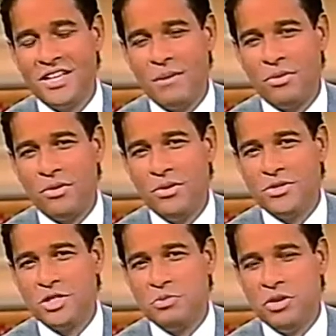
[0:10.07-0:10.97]
Tom
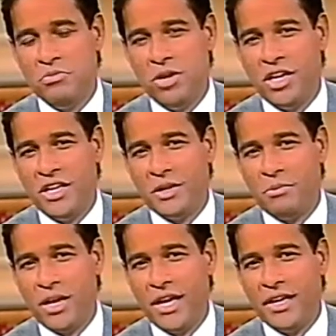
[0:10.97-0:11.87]
Cruise has been money in
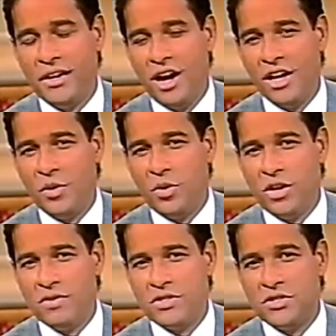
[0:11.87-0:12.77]
the bank in
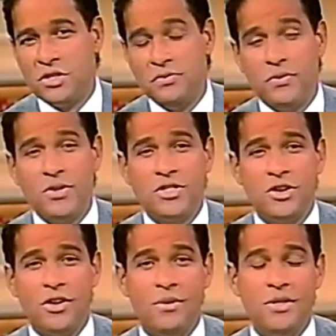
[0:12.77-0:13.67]
Hollywood ever since he first
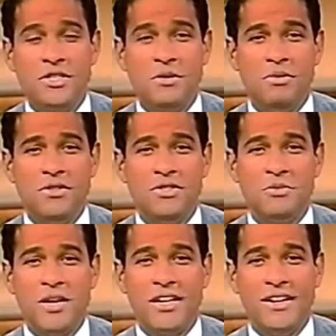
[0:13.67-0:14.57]
started risky
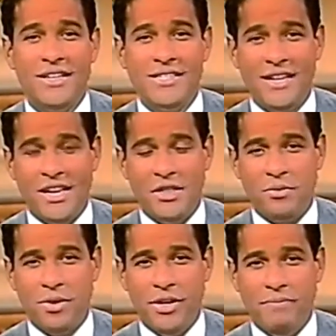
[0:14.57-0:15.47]
business back in
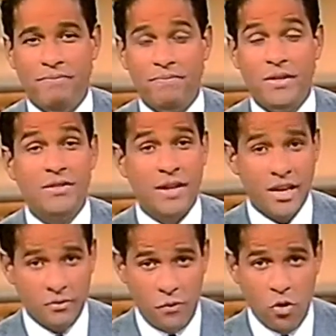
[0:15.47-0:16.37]
1983. His
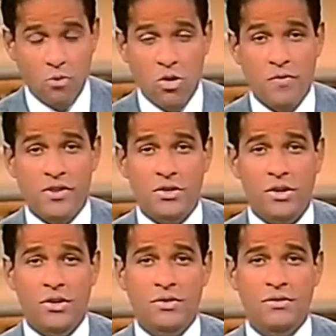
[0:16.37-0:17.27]
last 4 movies
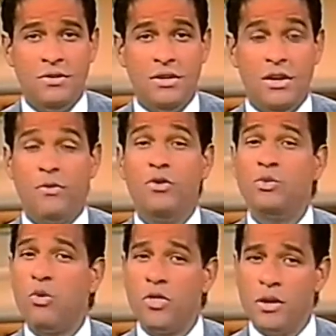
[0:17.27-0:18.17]
alone have
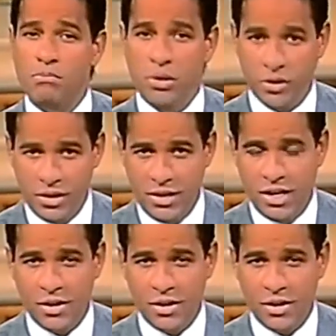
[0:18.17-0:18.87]
grossed more than $1 billion.